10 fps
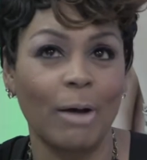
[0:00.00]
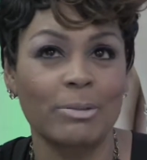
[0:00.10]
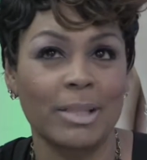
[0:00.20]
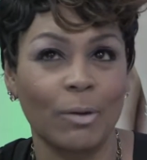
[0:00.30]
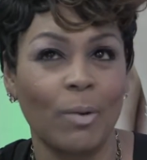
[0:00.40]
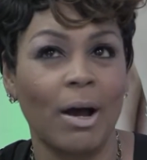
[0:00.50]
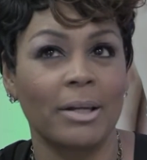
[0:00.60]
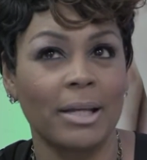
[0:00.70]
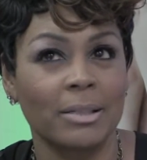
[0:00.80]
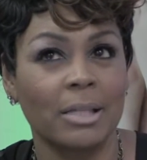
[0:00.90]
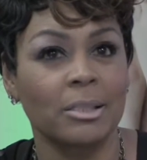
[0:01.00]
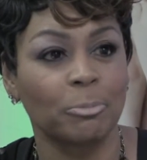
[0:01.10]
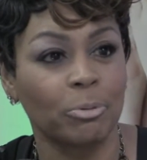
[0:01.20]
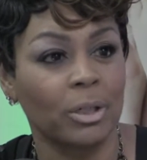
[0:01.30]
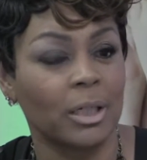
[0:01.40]
was like, wow, that's a
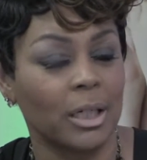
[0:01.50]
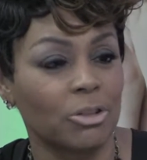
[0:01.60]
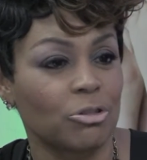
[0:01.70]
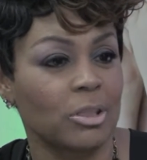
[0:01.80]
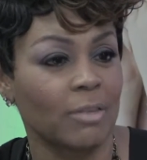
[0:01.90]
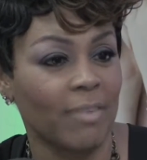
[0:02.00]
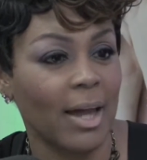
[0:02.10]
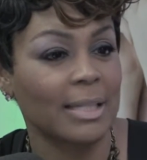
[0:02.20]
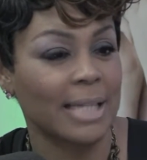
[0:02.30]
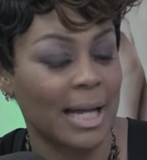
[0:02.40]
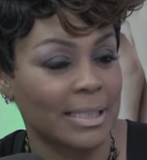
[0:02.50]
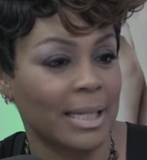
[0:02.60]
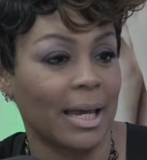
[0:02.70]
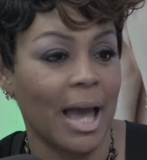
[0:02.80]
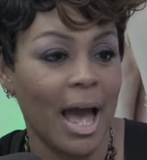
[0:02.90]
pretty interesting Valentine's
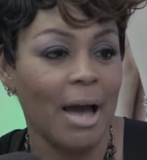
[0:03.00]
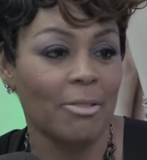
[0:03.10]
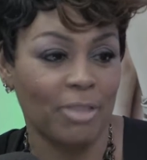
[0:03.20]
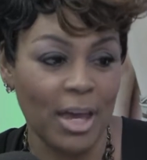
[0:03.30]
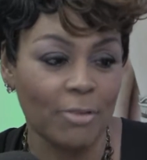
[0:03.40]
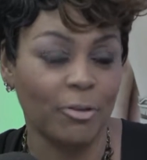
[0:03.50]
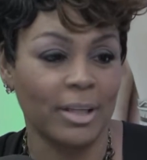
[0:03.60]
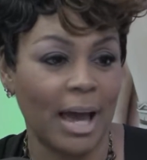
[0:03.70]
Day. Thankfully,